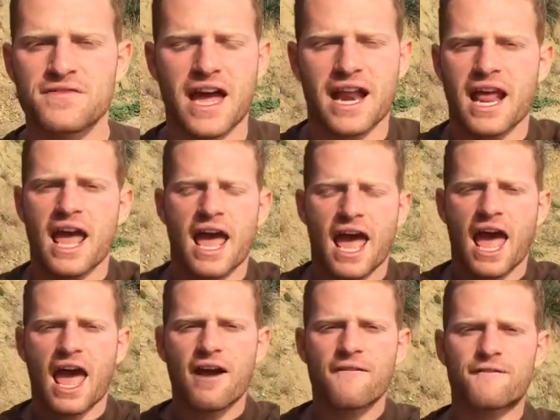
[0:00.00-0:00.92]
that
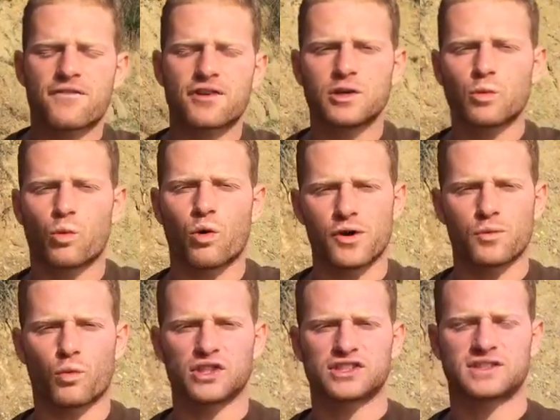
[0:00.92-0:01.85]

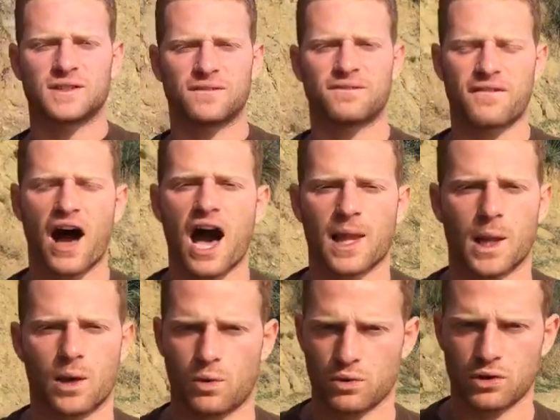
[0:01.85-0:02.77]
everyone wants to
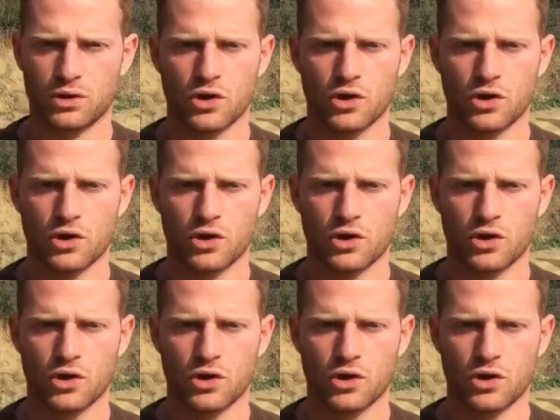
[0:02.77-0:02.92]
follow.